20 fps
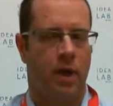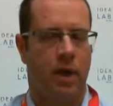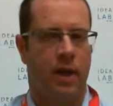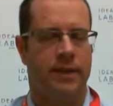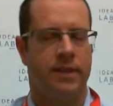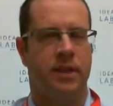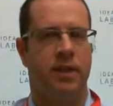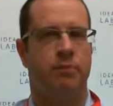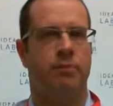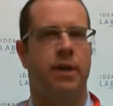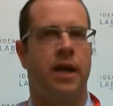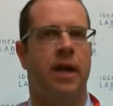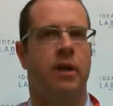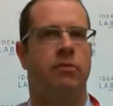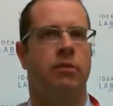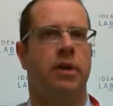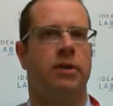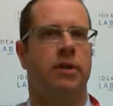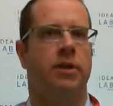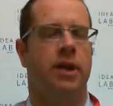I think a
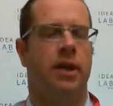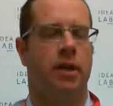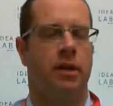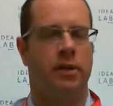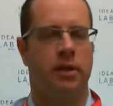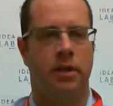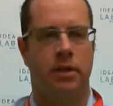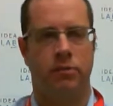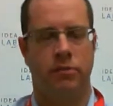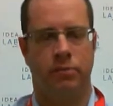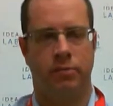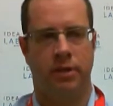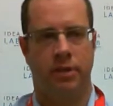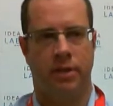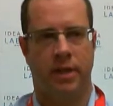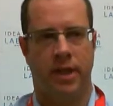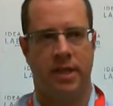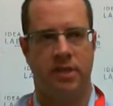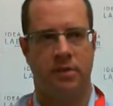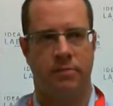background in healthcare would be
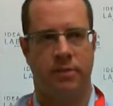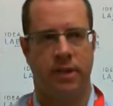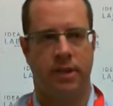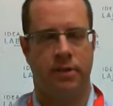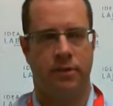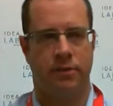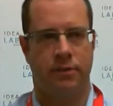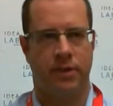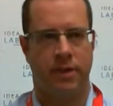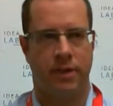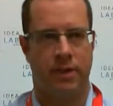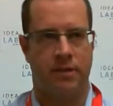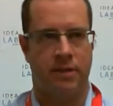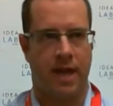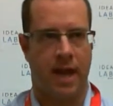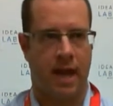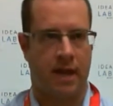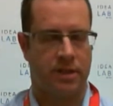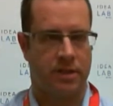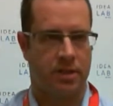nice, but I don't think it's
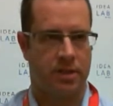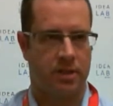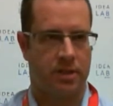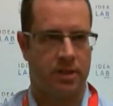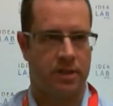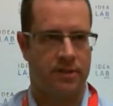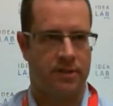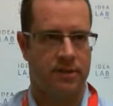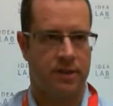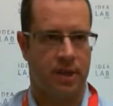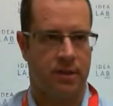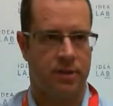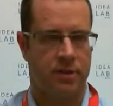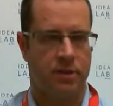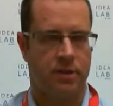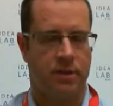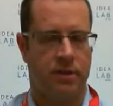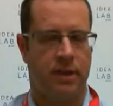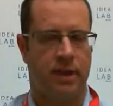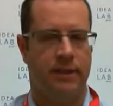actually
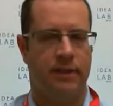essential.